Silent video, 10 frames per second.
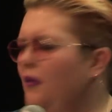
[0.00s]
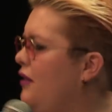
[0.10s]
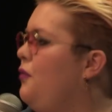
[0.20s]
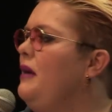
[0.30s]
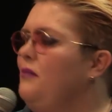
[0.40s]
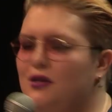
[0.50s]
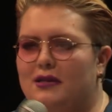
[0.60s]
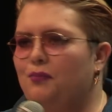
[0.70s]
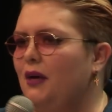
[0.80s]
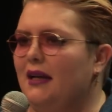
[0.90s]
oh Queen
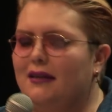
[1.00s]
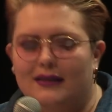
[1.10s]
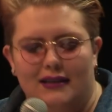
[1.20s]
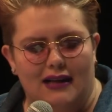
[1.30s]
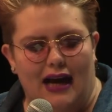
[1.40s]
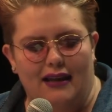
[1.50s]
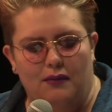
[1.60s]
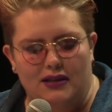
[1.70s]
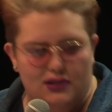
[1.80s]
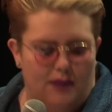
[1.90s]
music brilliant and
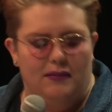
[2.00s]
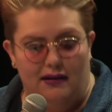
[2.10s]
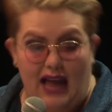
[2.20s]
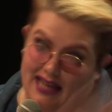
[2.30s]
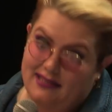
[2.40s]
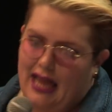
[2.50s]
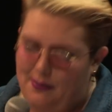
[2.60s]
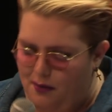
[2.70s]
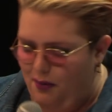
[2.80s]
then we st- and then AIDS came